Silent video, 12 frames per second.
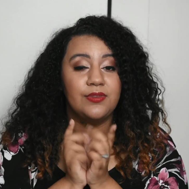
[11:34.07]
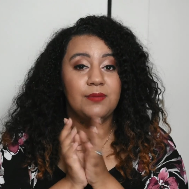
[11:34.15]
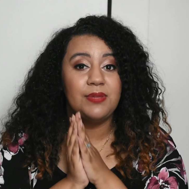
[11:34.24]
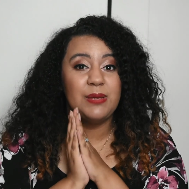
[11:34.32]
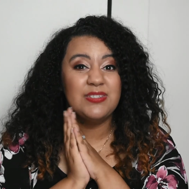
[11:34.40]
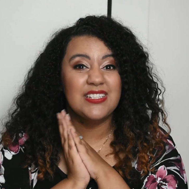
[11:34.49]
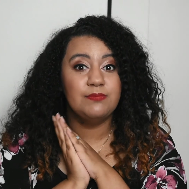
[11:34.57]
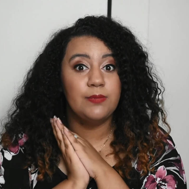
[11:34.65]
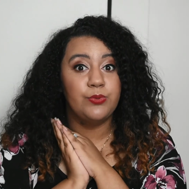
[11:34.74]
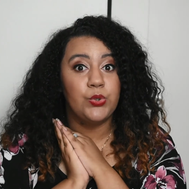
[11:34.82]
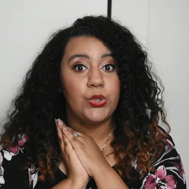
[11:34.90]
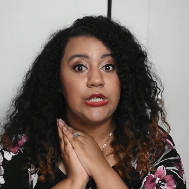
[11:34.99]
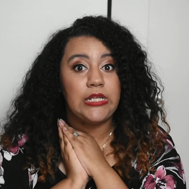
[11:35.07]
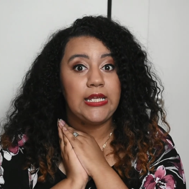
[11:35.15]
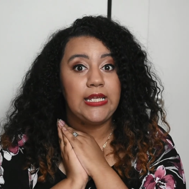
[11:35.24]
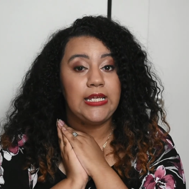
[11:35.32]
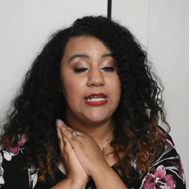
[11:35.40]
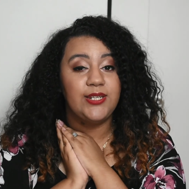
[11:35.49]
The baby's going to be born
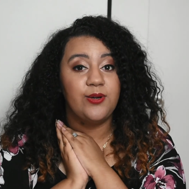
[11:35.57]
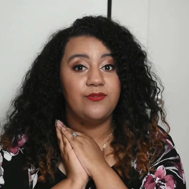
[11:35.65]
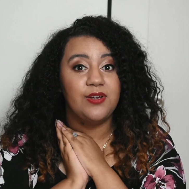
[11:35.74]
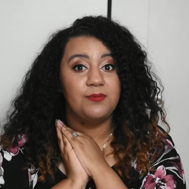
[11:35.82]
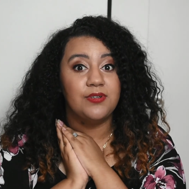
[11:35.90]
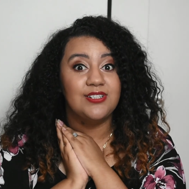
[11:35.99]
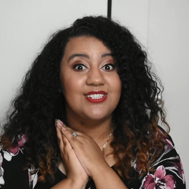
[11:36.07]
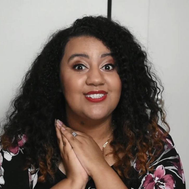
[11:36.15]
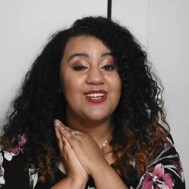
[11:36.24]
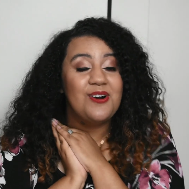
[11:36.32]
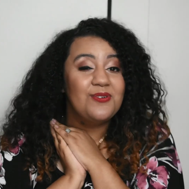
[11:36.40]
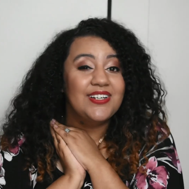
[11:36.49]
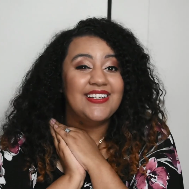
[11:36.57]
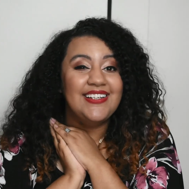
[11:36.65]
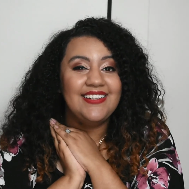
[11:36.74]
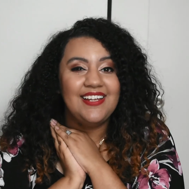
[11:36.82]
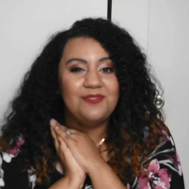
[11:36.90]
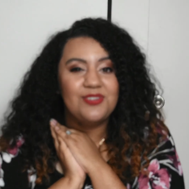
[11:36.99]
in November. So good
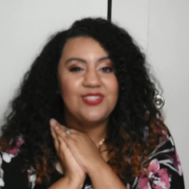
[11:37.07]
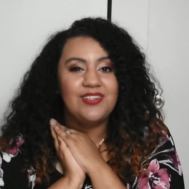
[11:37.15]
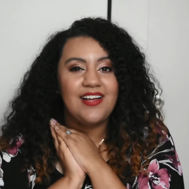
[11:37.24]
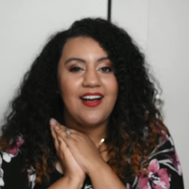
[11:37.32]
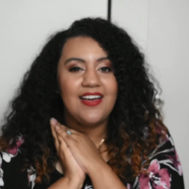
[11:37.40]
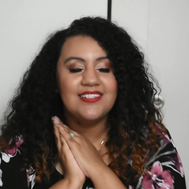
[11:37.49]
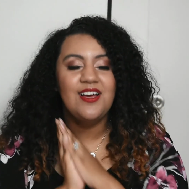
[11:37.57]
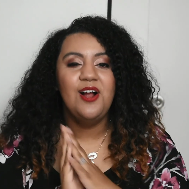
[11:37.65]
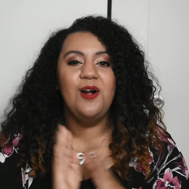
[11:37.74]
luck with you guys.